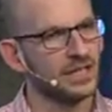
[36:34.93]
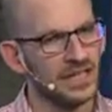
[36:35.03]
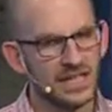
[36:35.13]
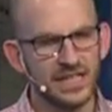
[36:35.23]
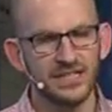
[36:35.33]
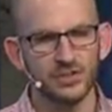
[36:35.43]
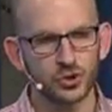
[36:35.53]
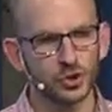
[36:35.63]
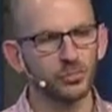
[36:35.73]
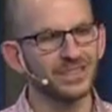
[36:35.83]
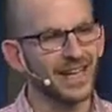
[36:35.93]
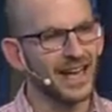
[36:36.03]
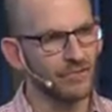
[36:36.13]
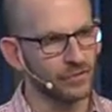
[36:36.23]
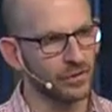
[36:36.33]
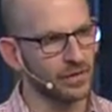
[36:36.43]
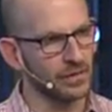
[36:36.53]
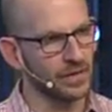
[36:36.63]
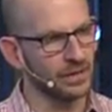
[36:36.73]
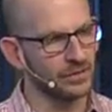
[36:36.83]
He determined everything
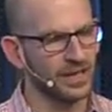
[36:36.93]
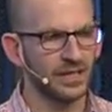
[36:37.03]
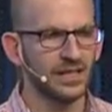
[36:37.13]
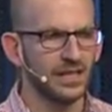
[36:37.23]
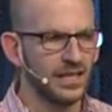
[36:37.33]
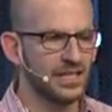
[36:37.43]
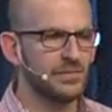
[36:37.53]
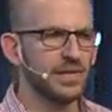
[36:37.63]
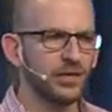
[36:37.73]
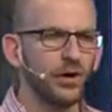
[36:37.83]
about that. He made